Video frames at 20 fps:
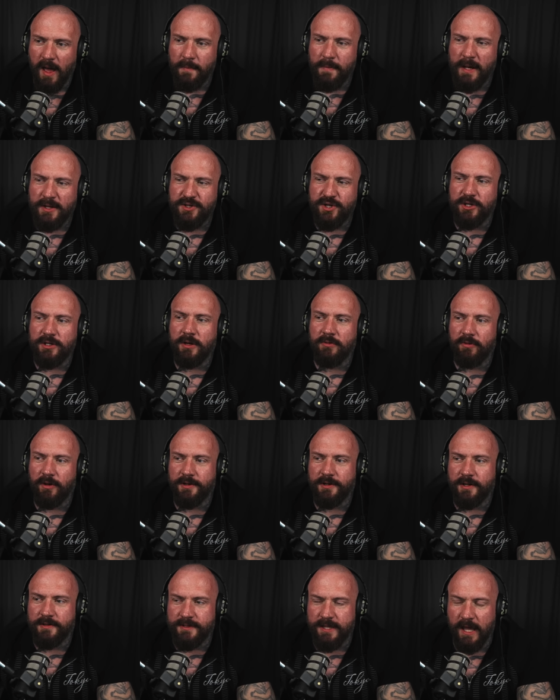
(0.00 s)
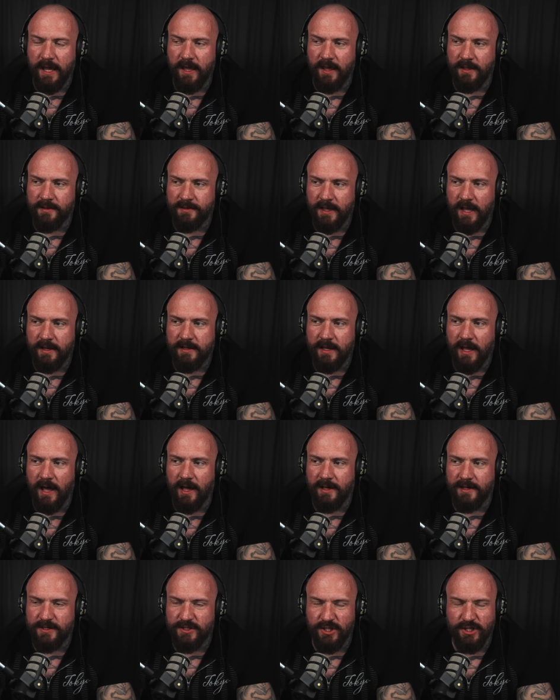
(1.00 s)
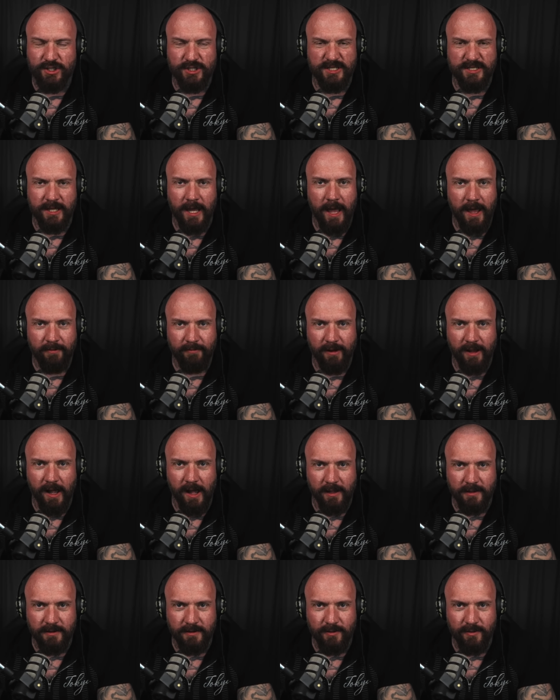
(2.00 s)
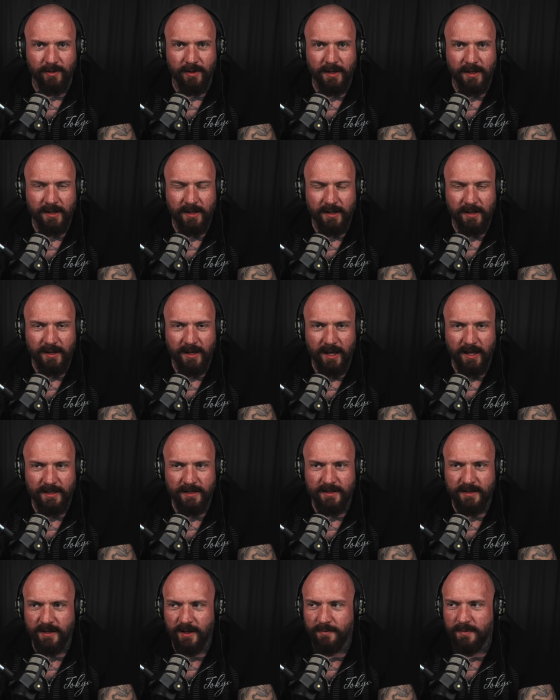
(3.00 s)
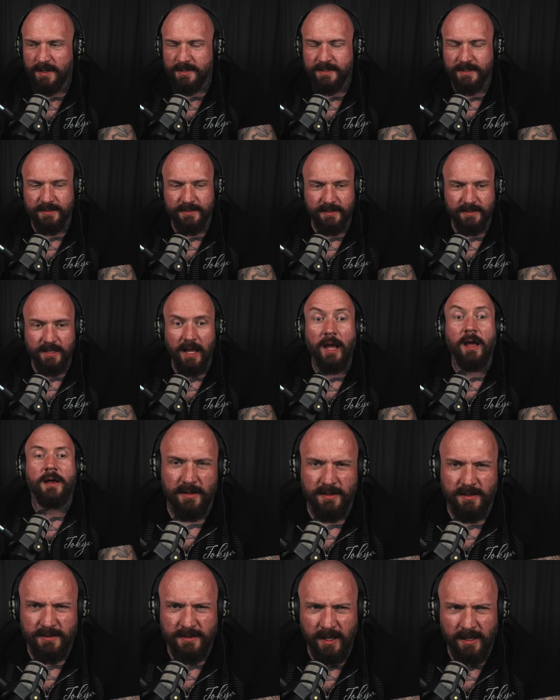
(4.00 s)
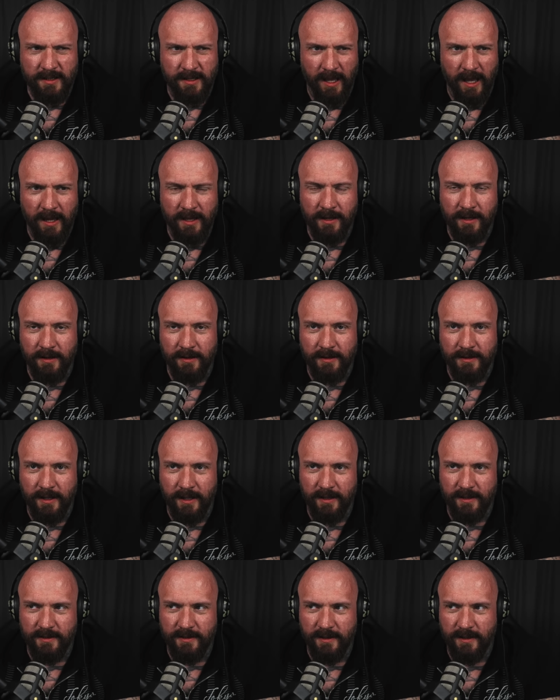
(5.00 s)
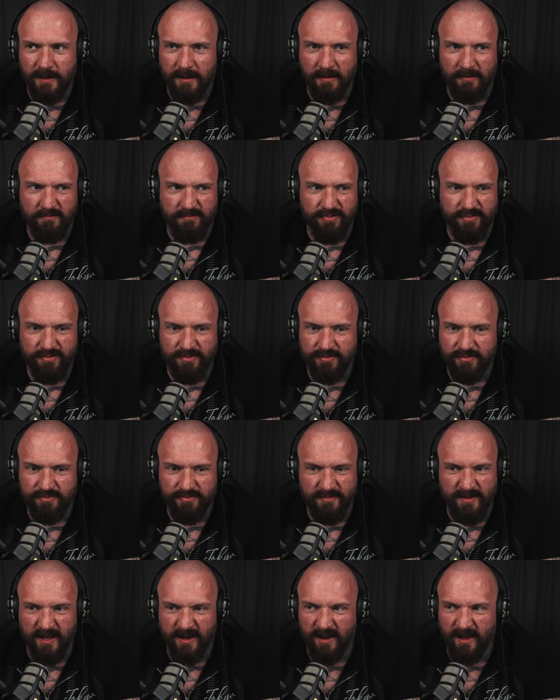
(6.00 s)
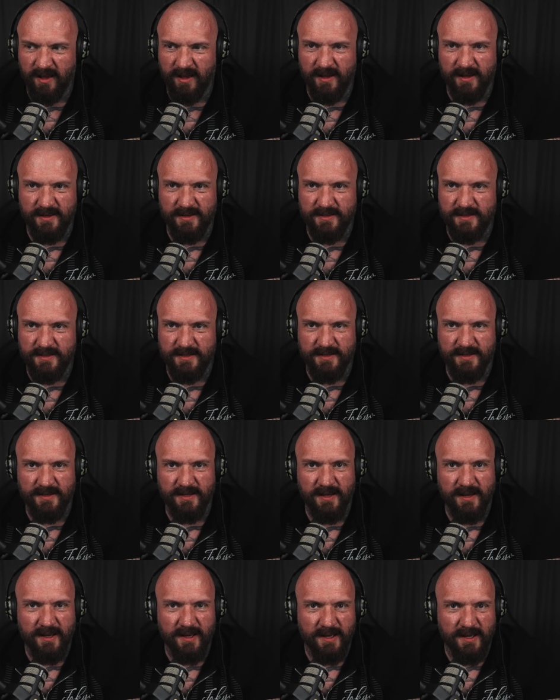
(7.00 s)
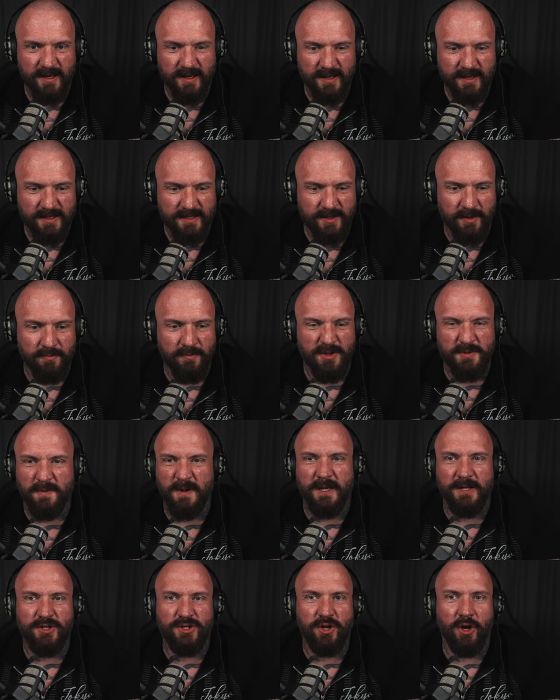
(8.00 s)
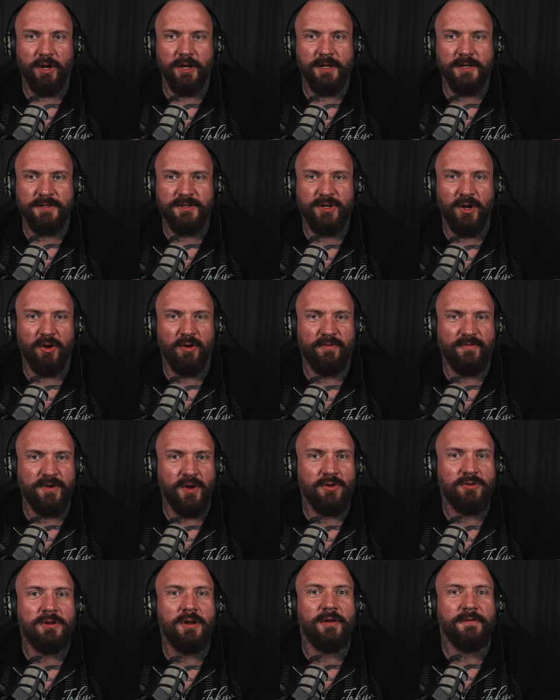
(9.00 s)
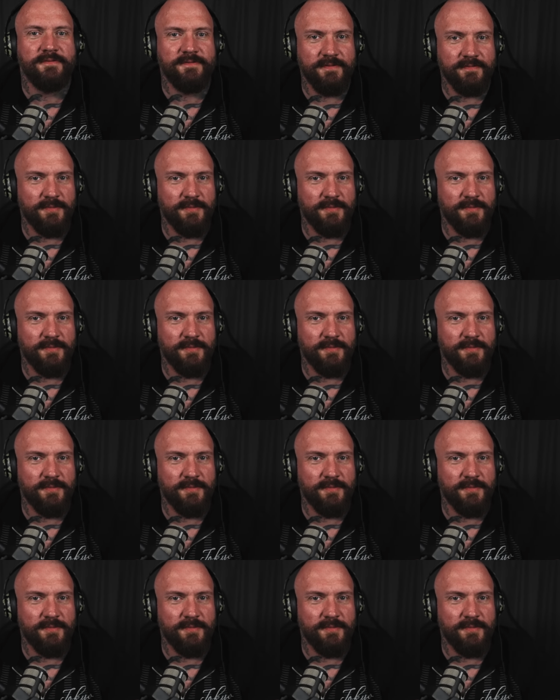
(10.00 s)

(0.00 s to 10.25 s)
Imagine you're on a date and that guy is just staring at you, and your missus is like, "Is that guy looking at?" And you're like, "They're nice. So must be enjoying sort of young love.